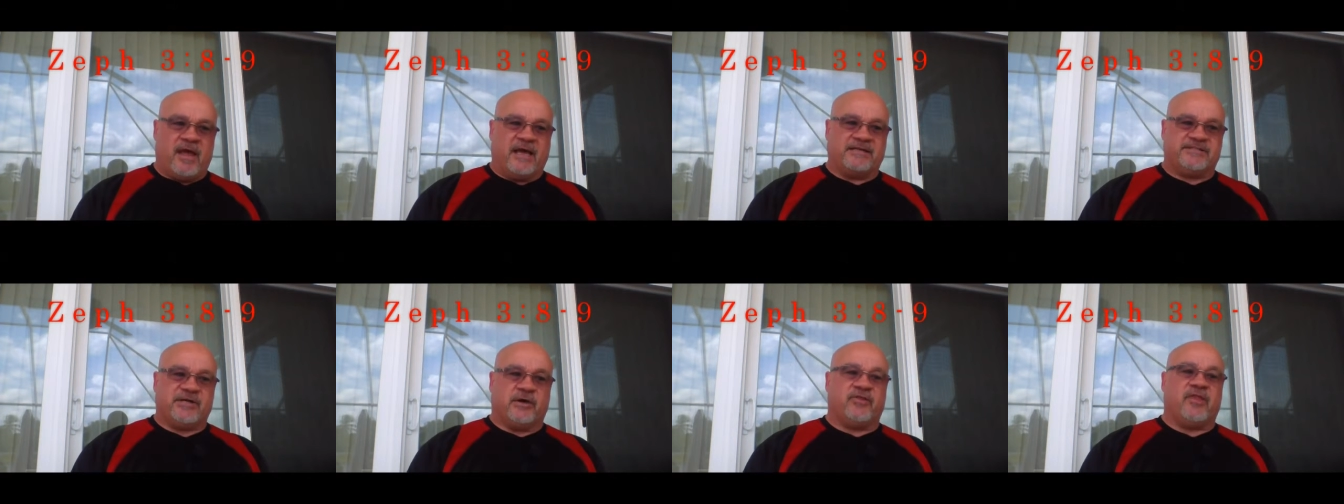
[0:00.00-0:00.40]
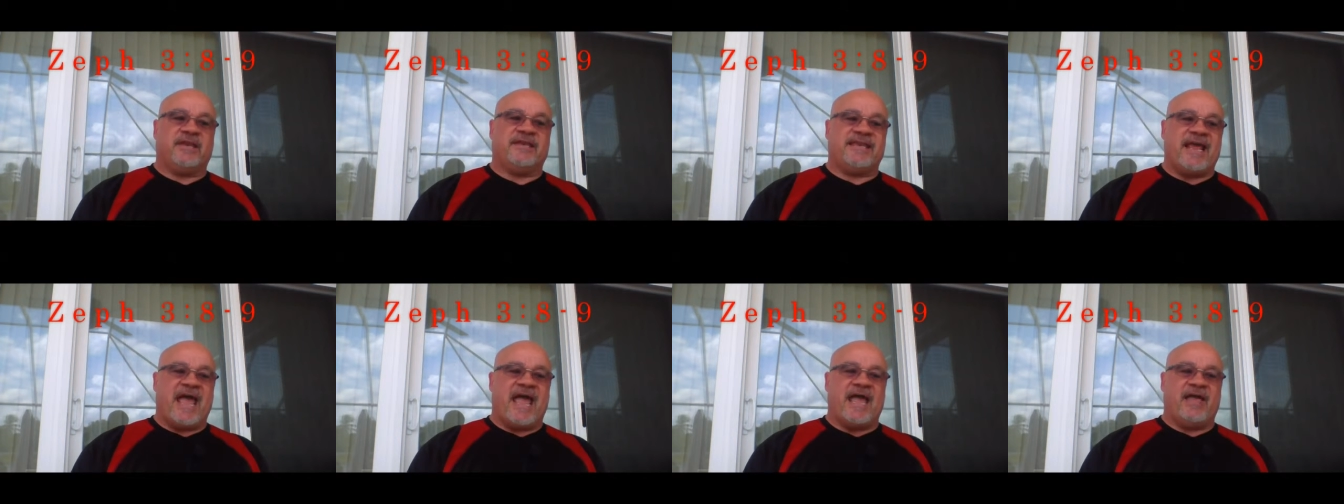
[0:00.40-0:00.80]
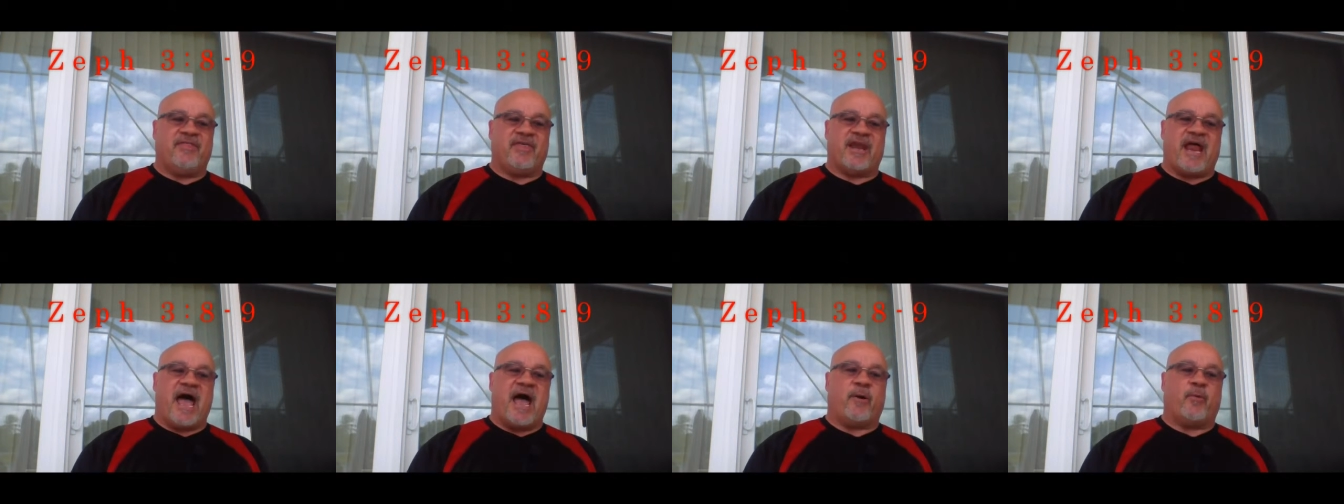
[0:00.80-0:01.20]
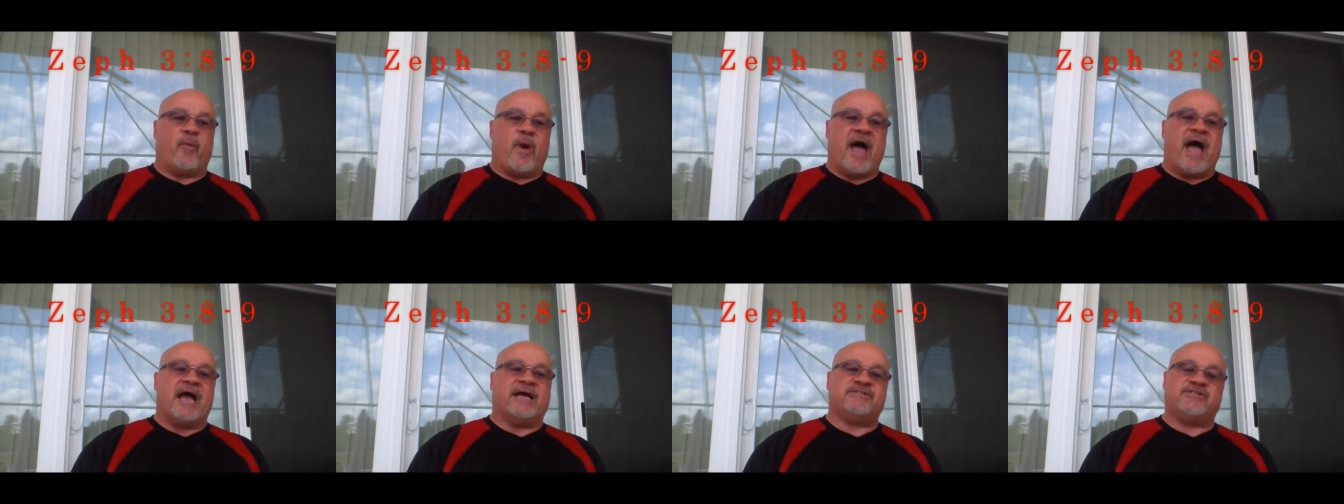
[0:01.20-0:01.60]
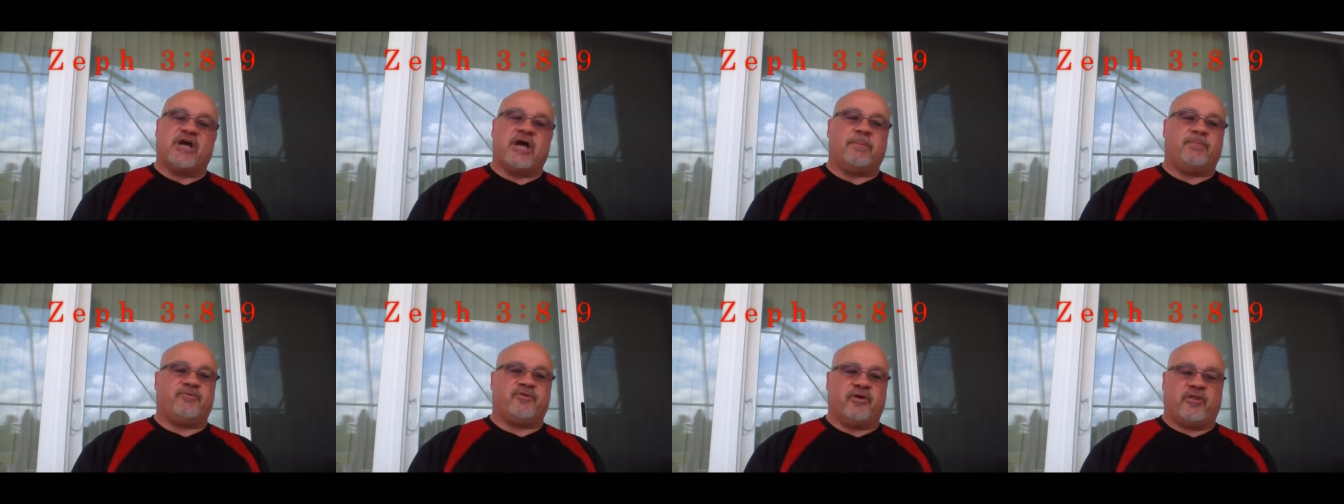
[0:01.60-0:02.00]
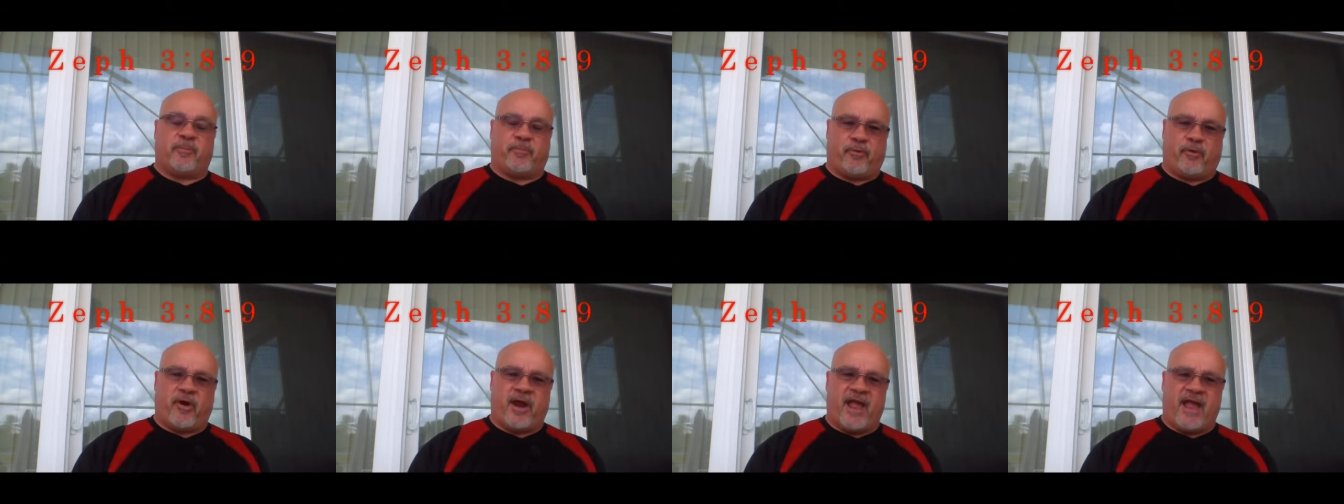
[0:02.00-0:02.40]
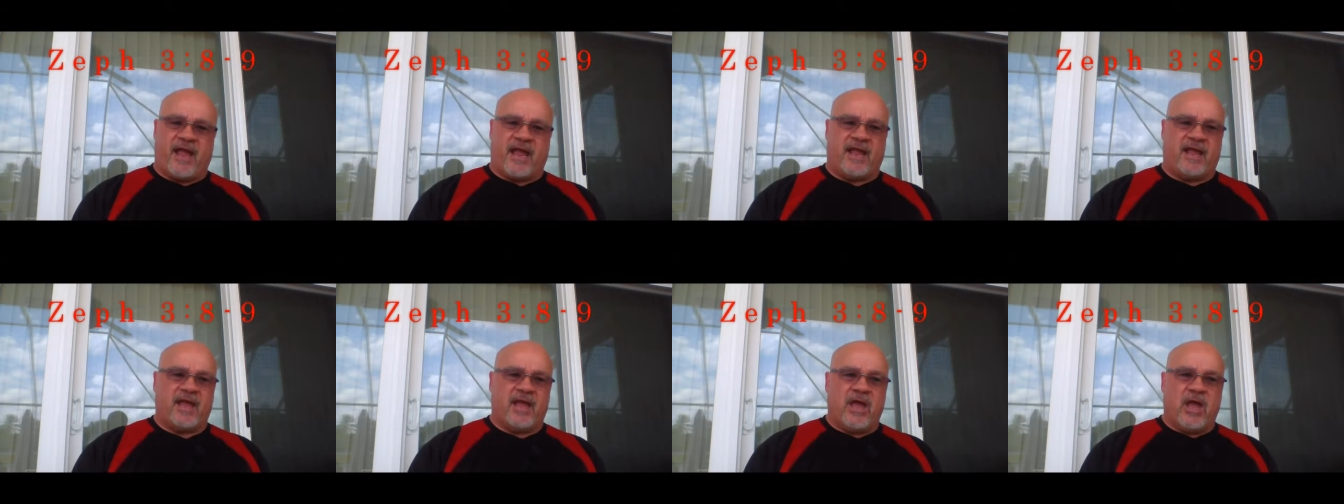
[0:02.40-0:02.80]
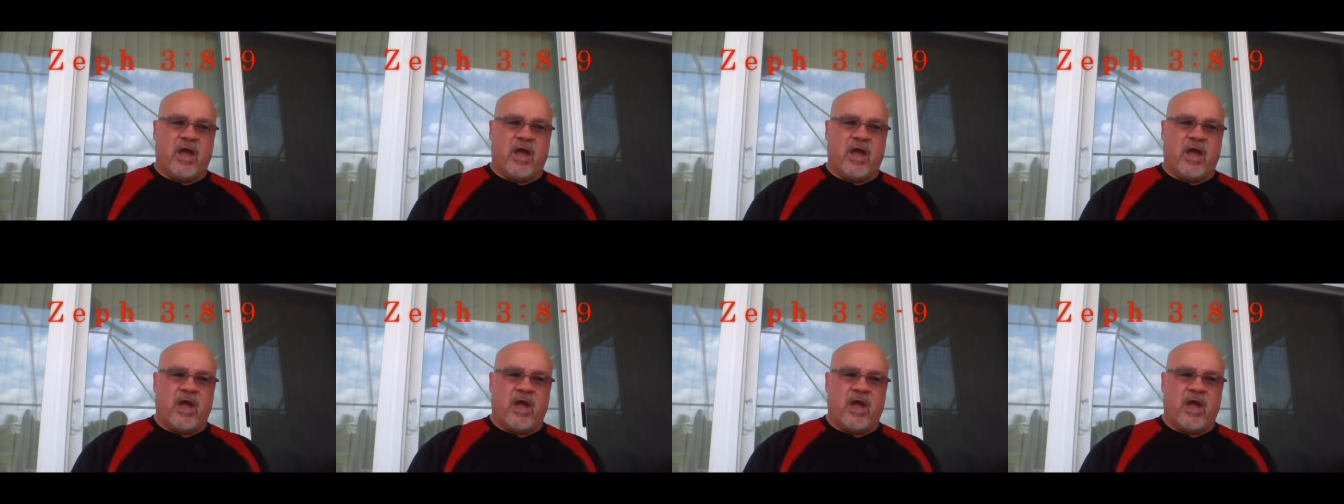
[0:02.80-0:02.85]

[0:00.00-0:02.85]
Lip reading: until the day that I rise up to the prey.